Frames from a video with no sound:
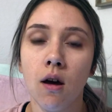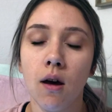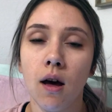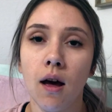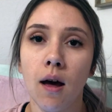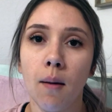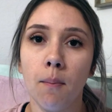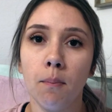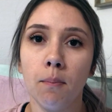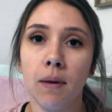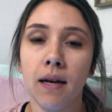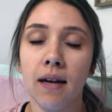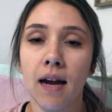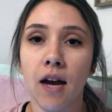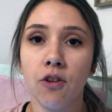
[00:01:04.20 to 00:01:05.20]

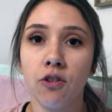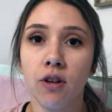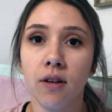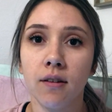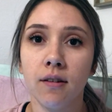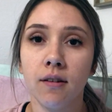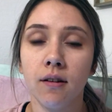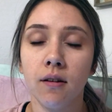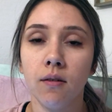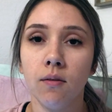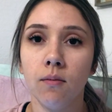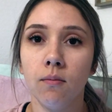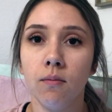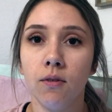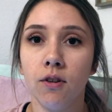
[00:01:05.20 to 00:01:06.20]
pediatrics
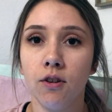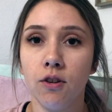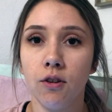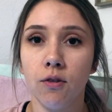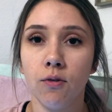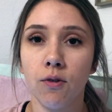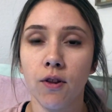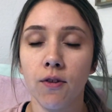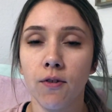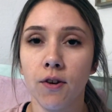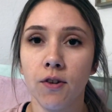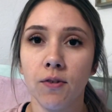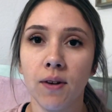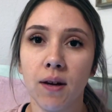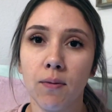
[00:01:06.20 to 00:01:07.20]
to do for the
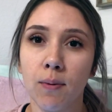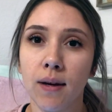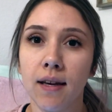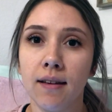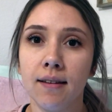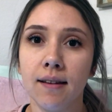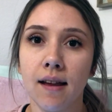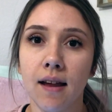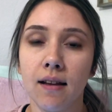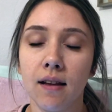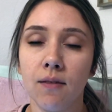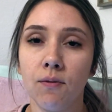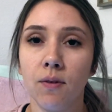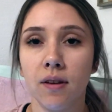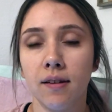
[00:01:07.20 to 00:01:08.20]
first 5 weeks, and
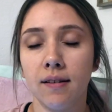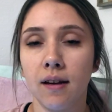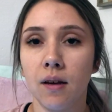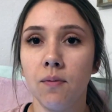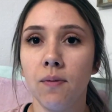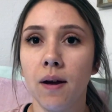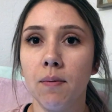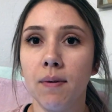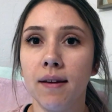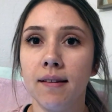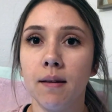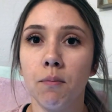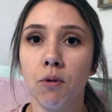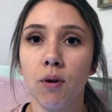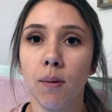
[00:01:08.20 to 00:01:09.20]
then for the second 5
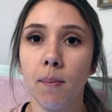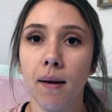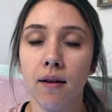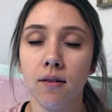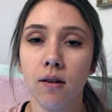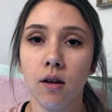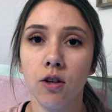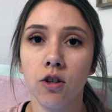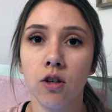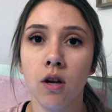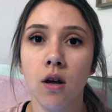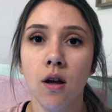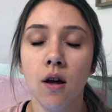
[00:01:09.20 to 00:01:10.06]
weeks I'm doing med-surg.